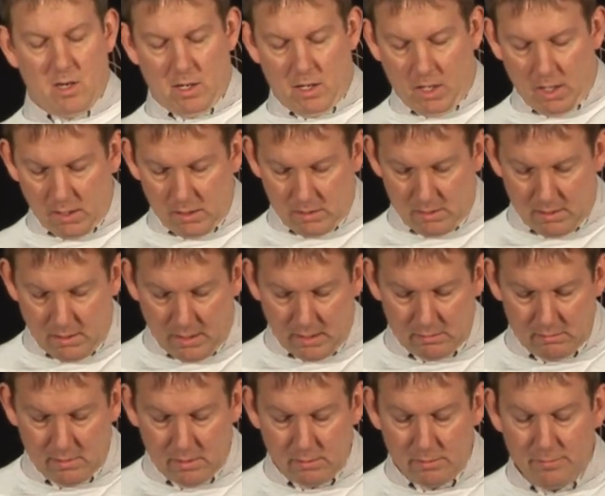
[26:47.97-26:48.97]
our
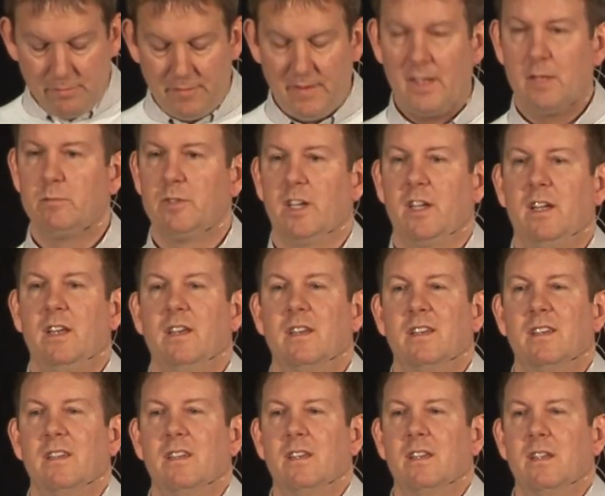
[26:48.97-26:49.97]
little family
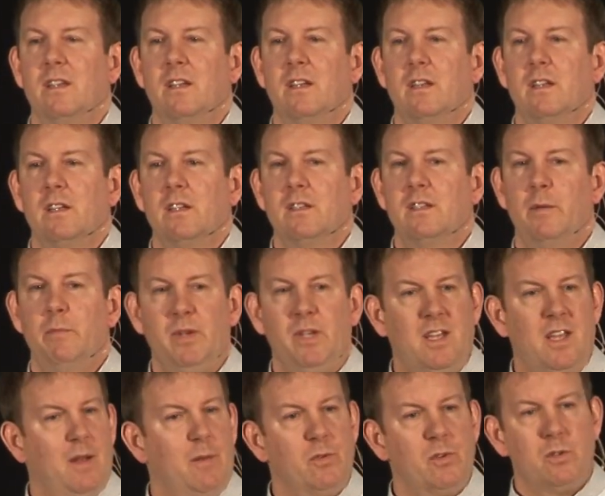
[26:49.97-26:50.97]
that
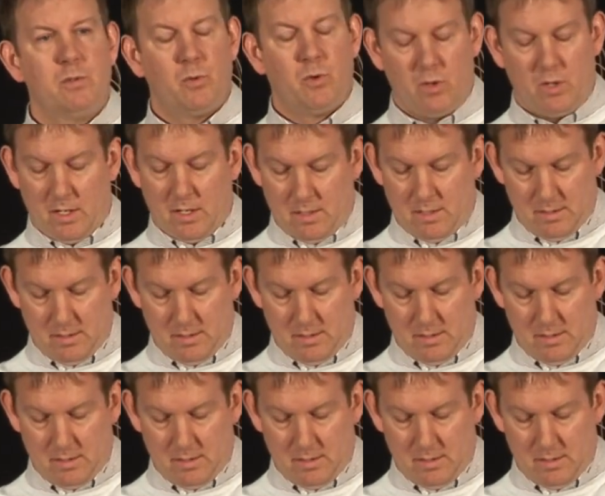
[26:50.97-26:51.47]
became no more.